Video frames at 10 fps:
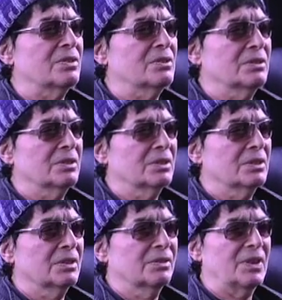
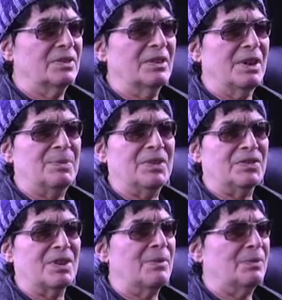In fact, the light
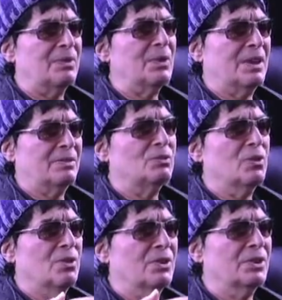pieces come from all that
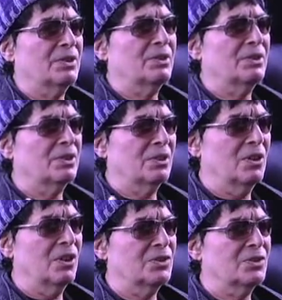drawing and all that
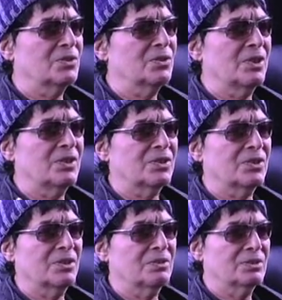collages and all that
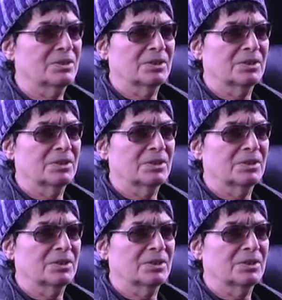stuff.